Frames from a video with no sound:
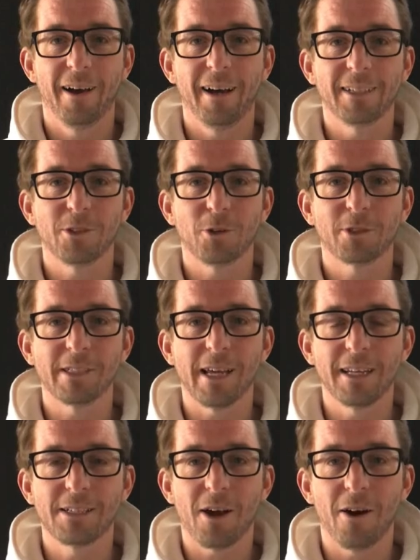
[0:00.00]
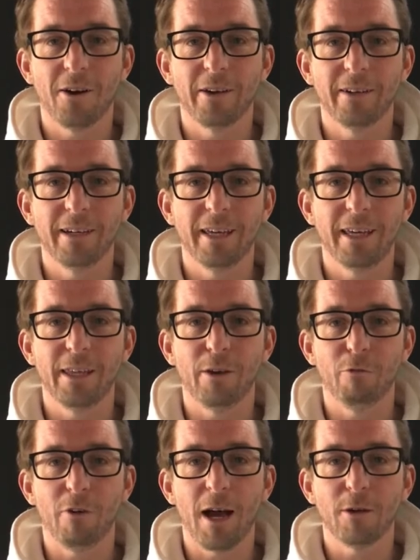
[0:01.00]
Hi, Dr. Danny Scarhill here, the
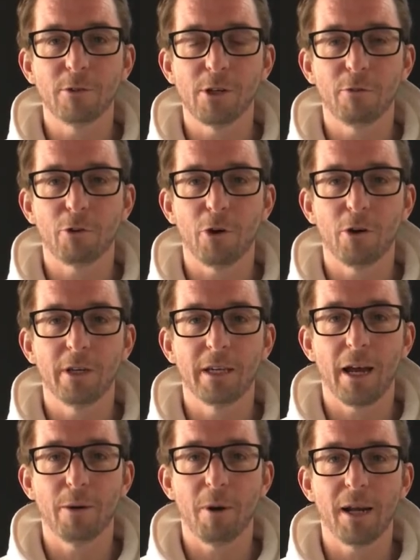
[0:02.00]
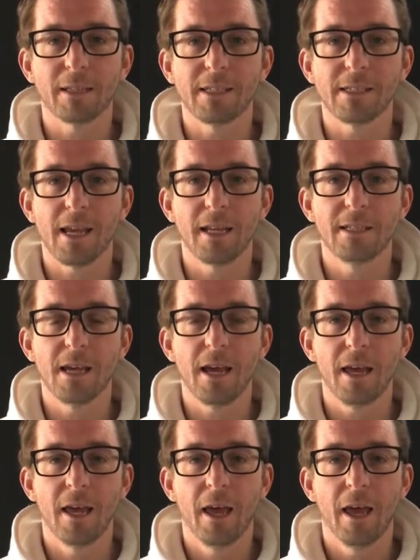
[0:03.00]
founder of Crawley Chiropractic Centre